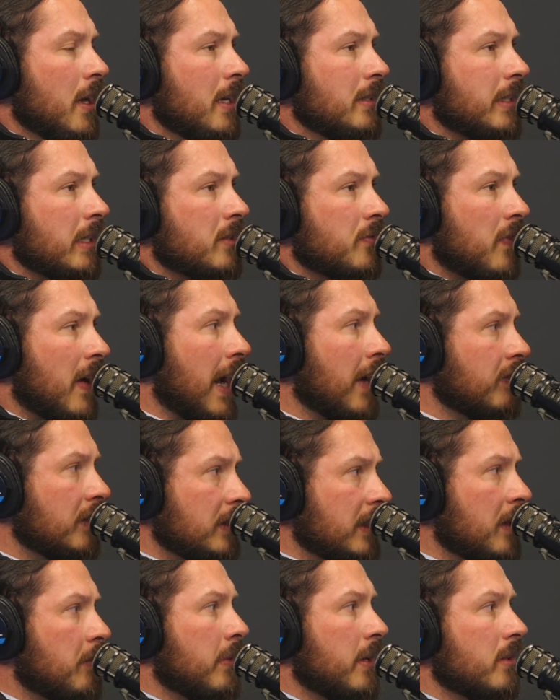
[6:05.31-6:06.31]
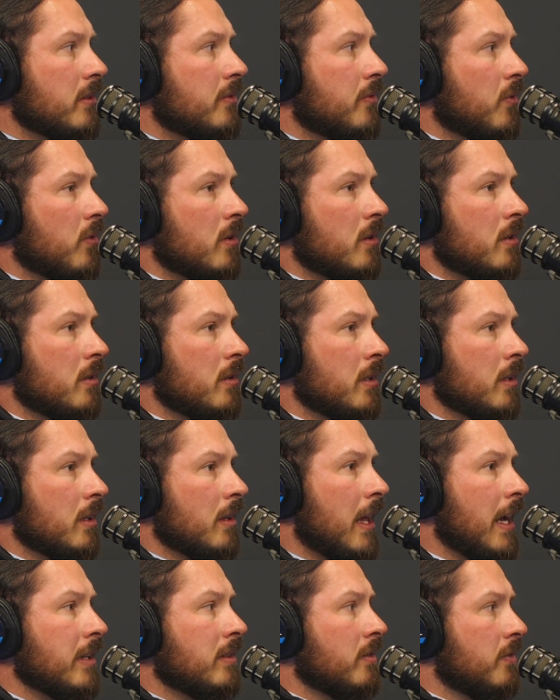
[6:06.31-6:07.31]
It takes 5 to 10 minutes for the
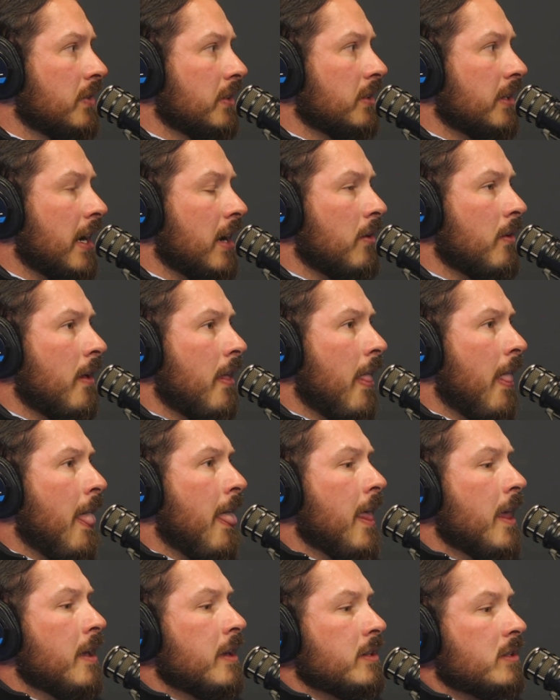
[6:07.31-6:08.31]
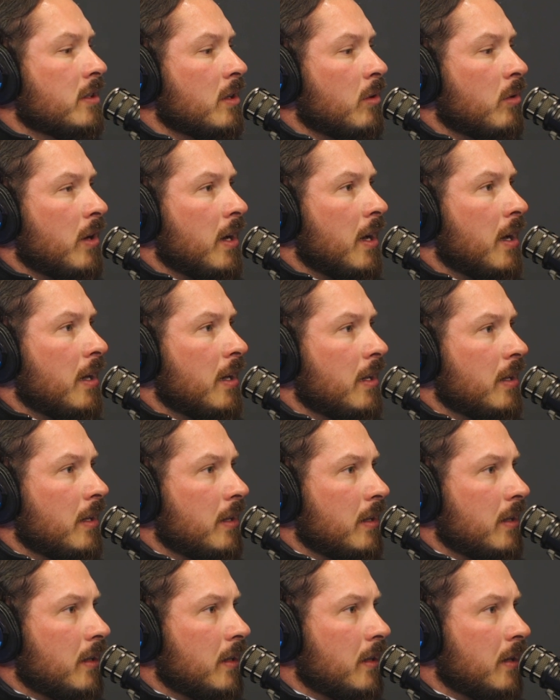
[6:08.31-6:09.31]
client to fill it out. So
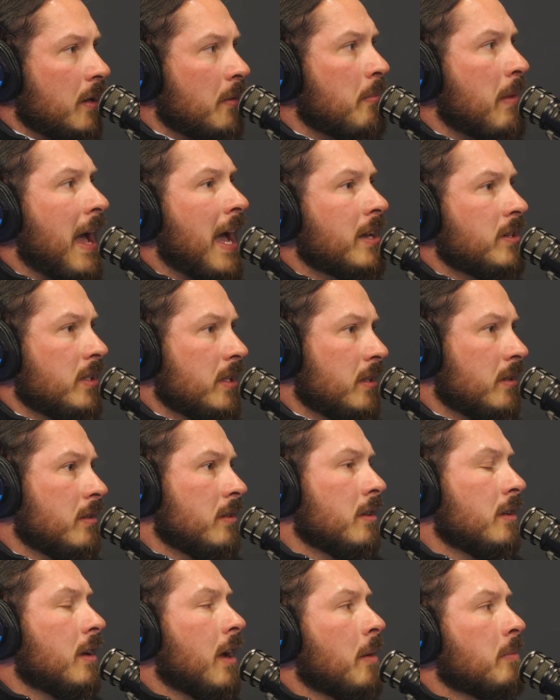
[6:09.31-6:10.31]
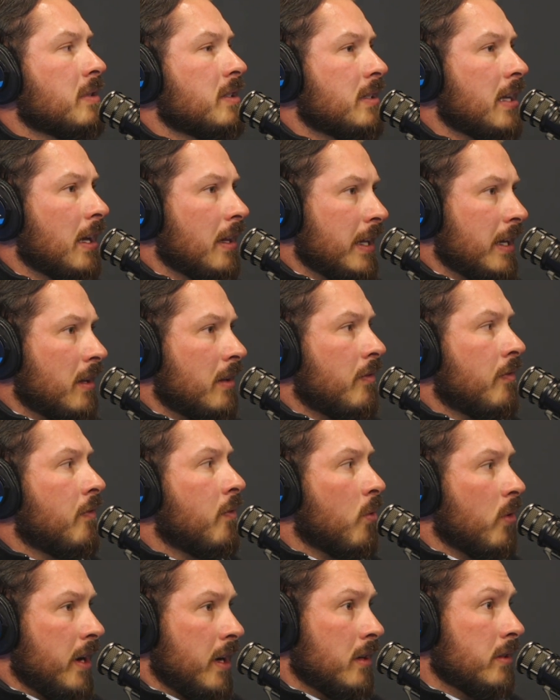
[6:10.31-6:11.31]
imagine I'm selling
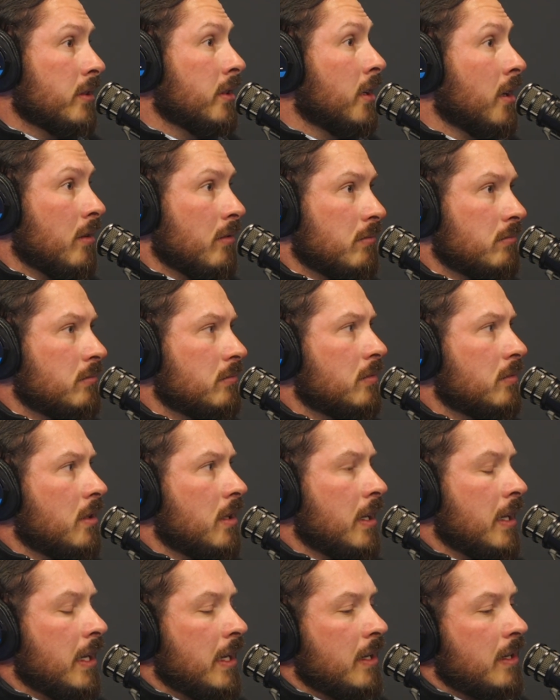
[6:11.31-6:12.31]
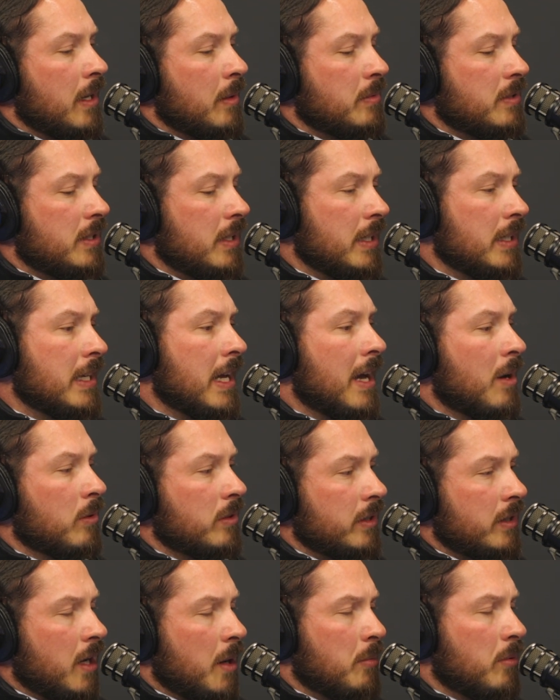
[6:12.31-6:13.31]
4 years ago, and I'm sitting down
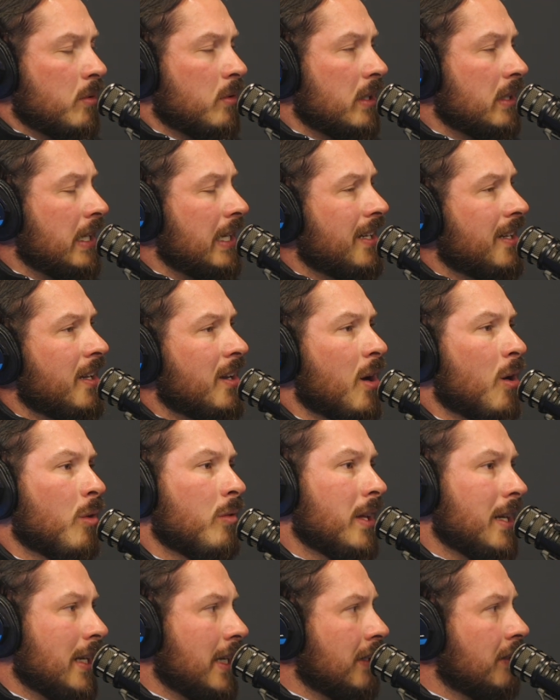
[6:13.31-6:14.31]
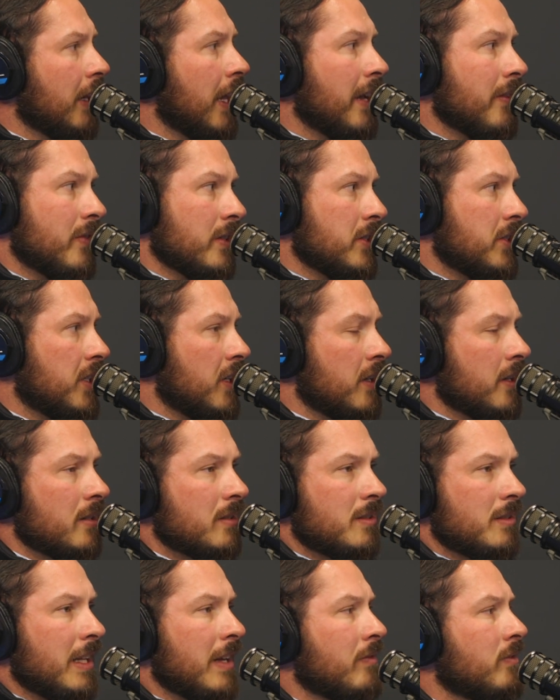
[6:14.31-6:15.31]
with a couple, and they know they need life
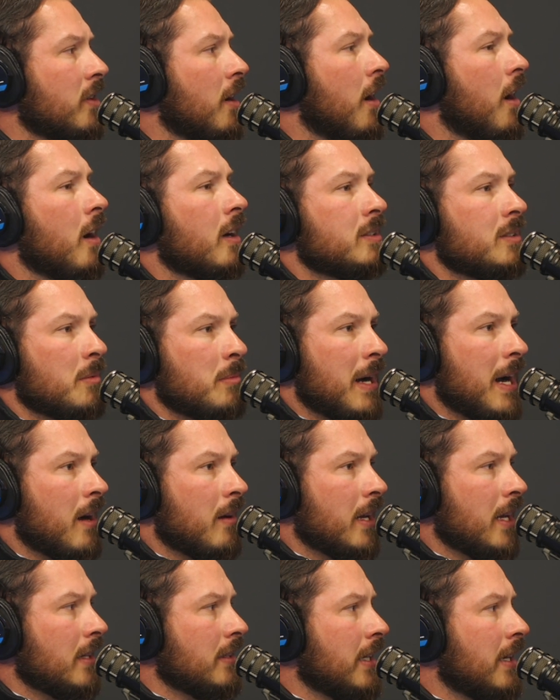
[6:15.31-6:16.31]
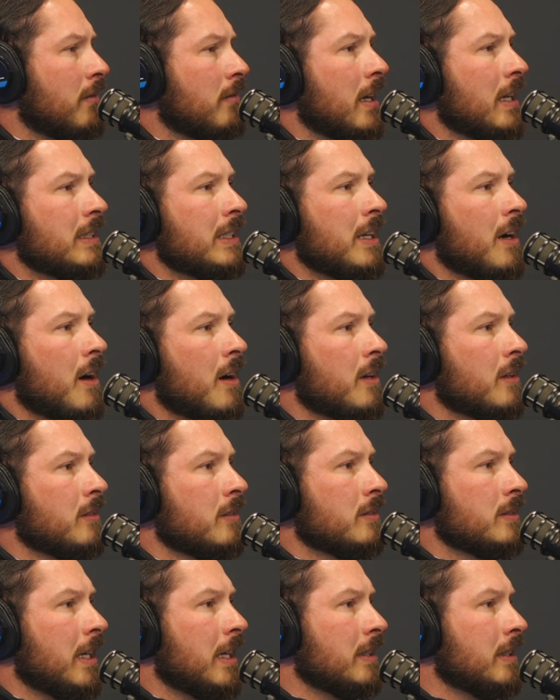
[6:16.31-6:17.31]
insurance. They've talked about it. They read the
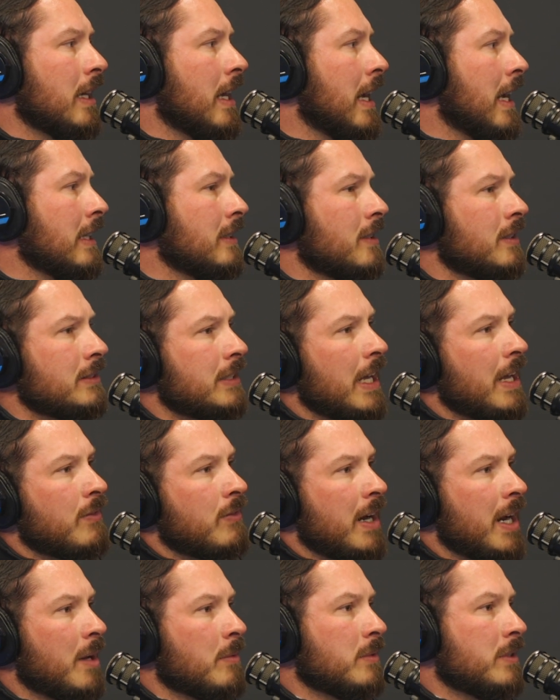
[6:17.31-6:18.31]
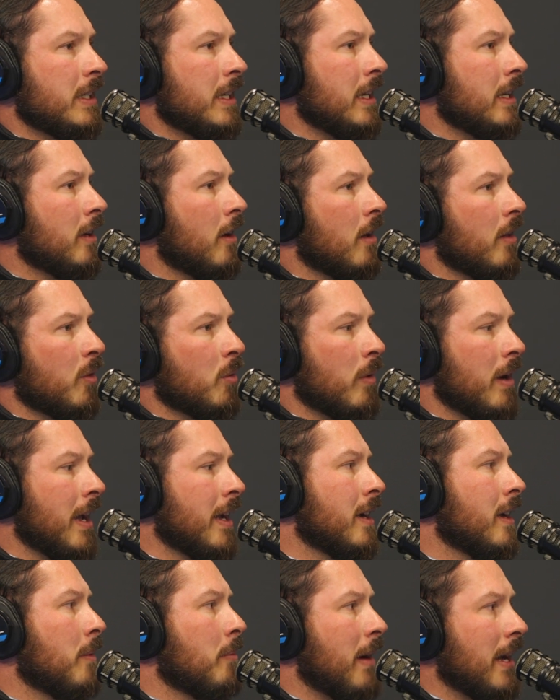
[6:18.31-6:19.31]
articles online. They're Dave Ramsey all the
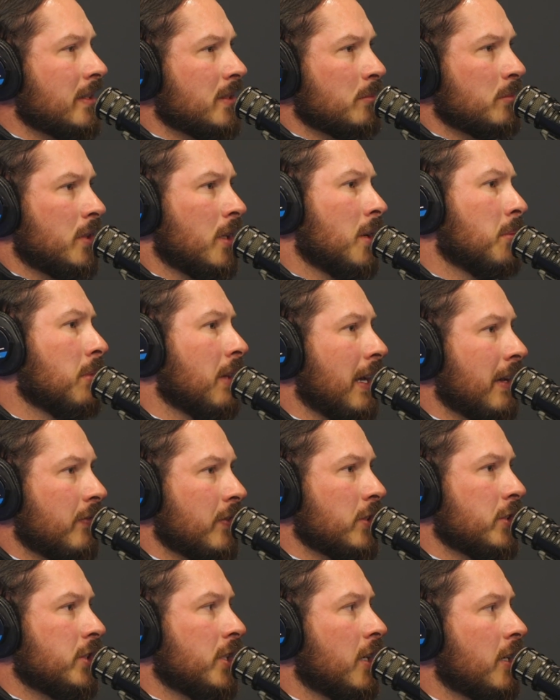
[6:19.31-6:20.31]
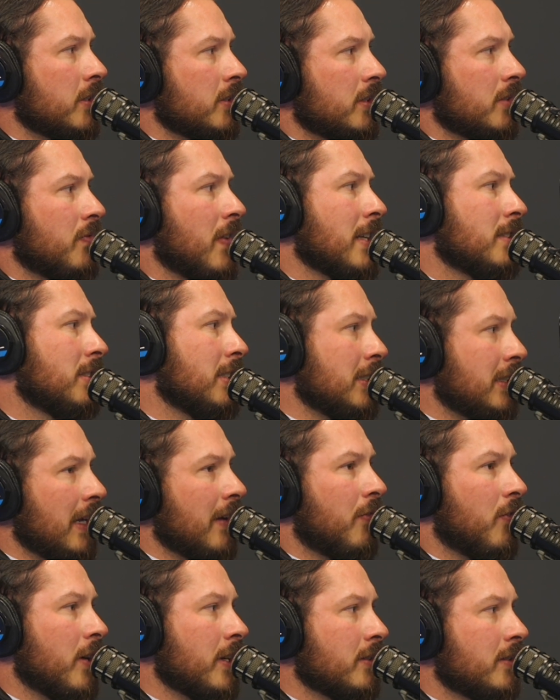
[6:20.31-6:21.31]
way, going to buy some term life insurance, invest the
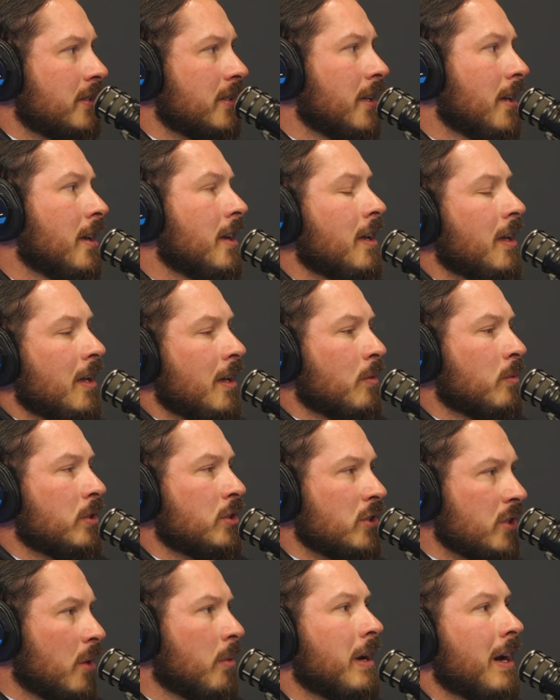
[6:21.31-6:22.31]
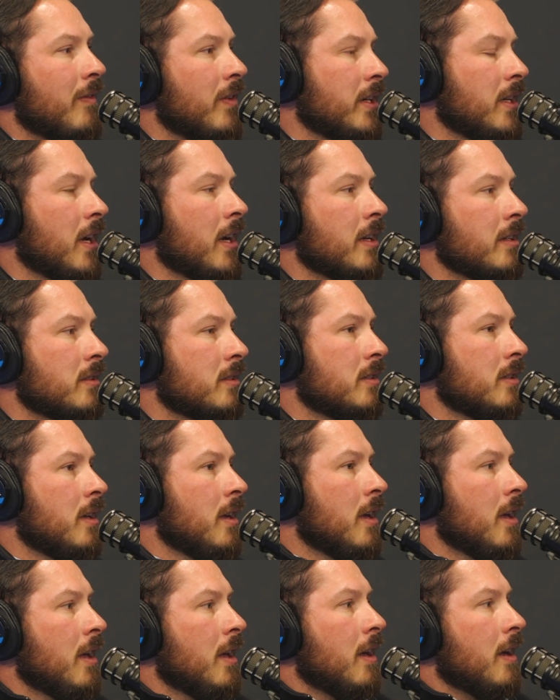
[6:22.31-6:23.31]
difference, which no one ever does.
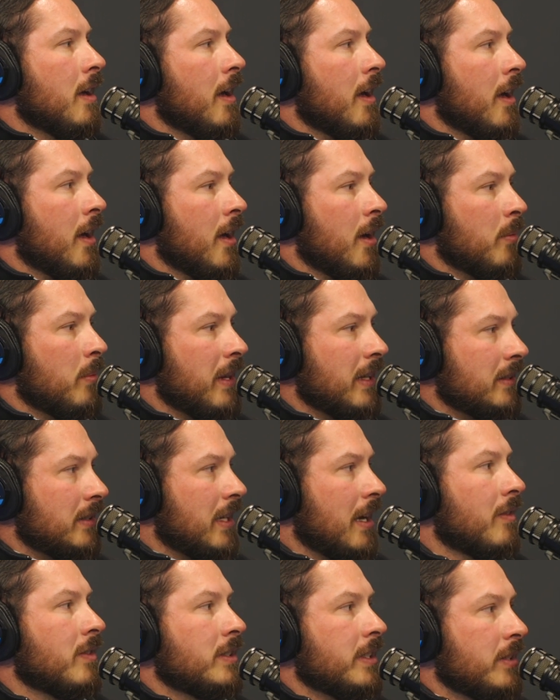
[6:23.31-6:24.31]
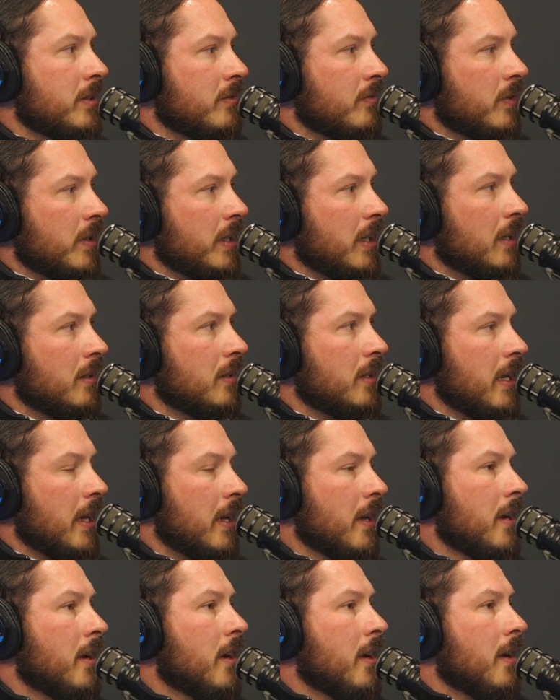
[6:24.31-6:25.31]
But that's a conversation for another
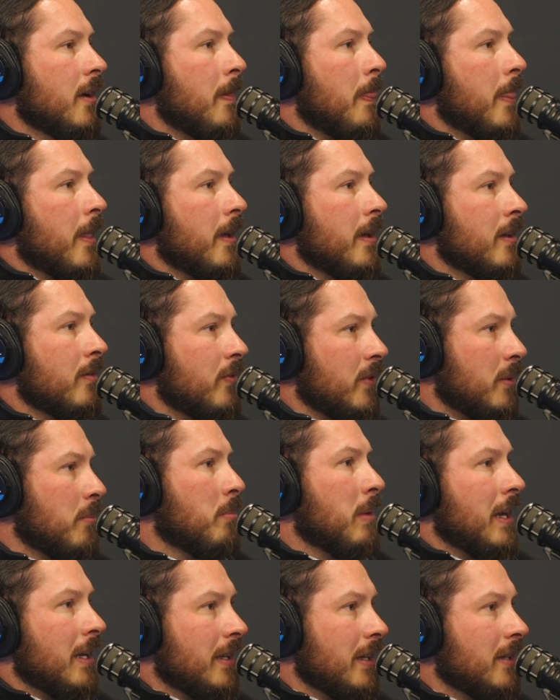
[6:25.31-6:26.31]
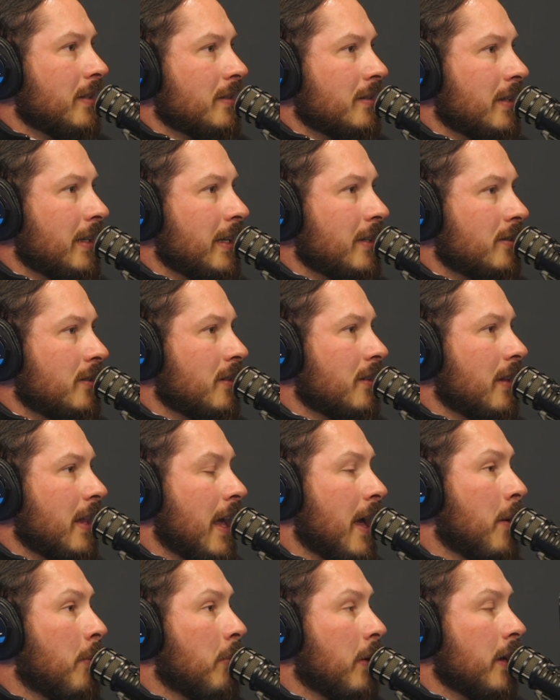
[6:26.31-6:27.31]
day. Infinite banking is the answer to that.